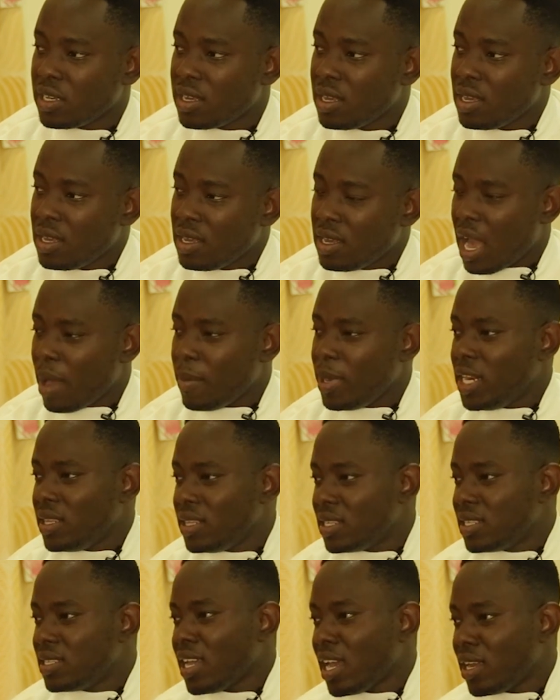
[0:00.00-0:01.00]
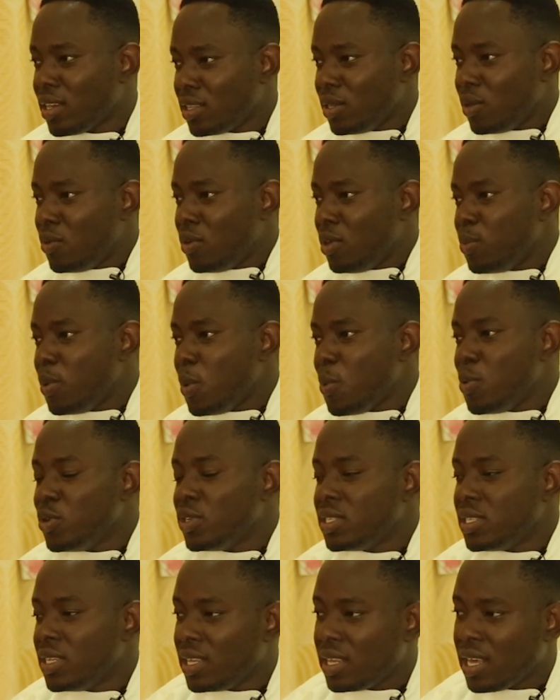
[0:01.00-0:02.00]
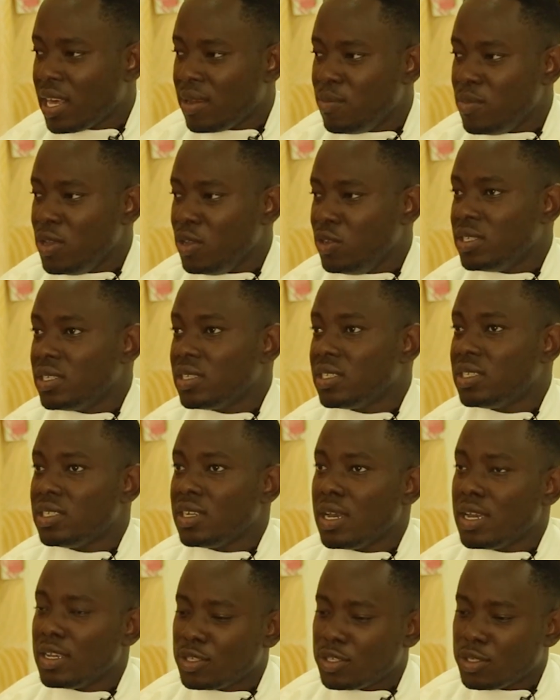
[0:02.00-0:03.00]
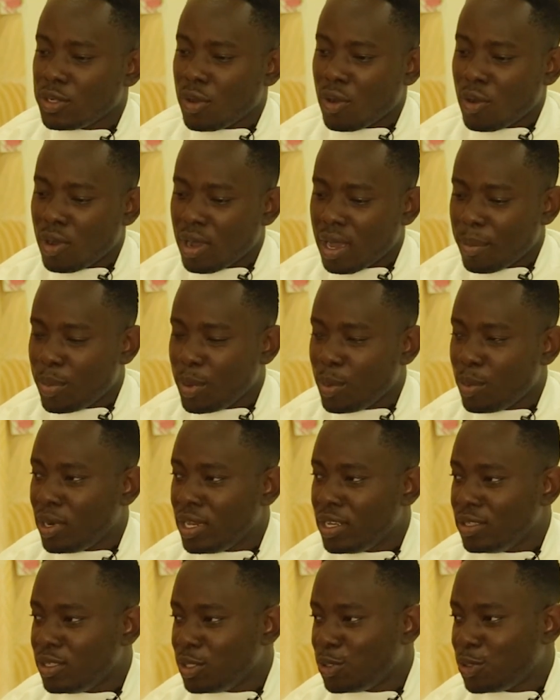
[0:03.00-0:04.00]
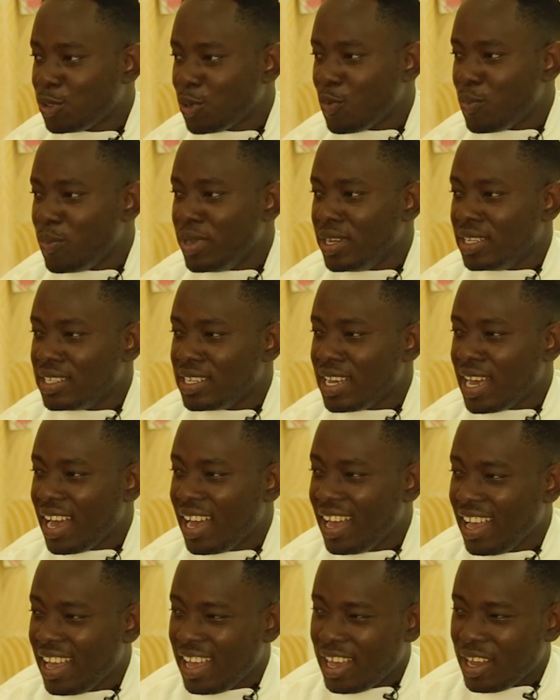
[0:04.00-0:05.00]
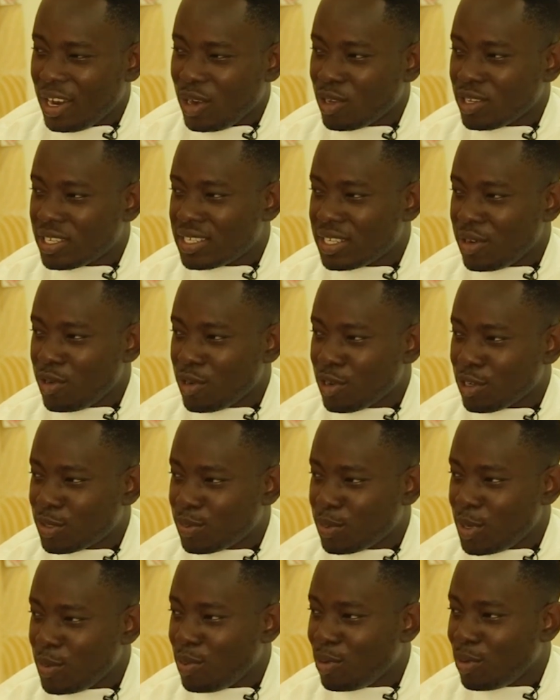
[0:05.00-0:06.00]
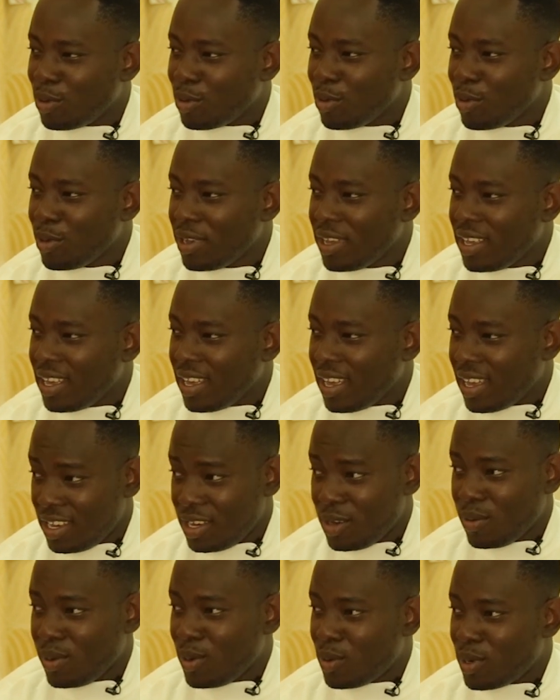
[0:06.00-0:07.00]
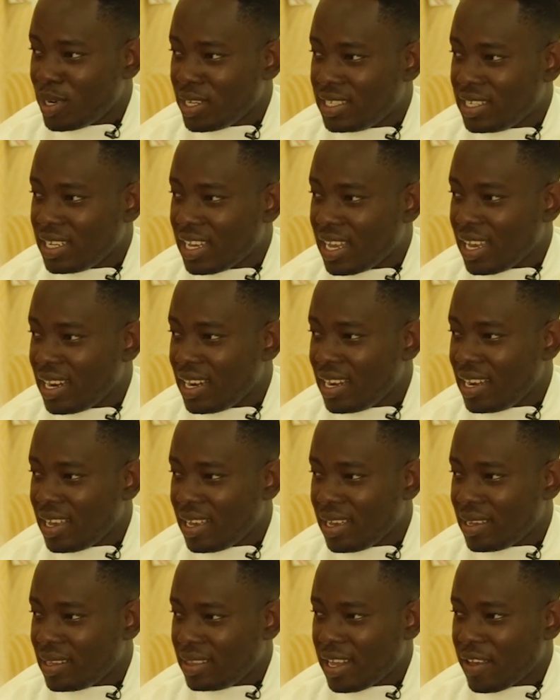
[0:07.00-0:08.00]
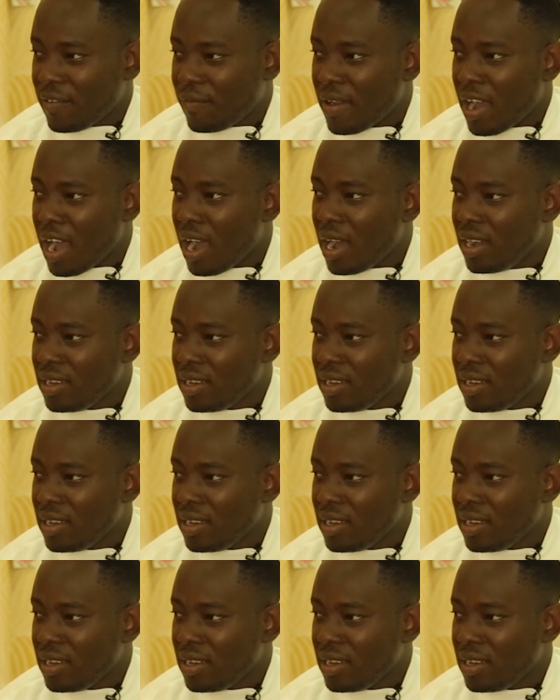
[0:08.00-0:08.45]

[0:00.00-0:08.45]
Yeah. I mean, in this side of the world, people say that musicians or people into showbiz are not serious people, and you really want to take it that far.